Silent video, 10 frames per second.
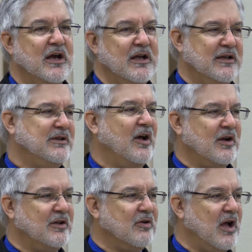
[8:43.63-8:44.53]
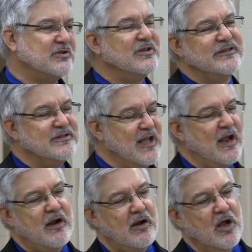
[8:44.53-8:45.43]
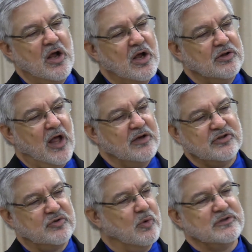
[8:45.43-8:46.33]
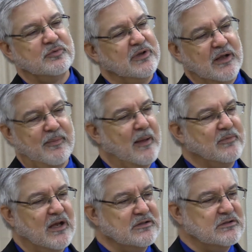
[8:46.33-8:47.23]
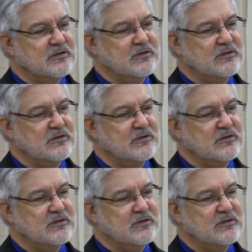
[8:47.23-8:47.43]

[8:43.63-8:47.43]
He died on the cross, and he's there not just once when you get baptized.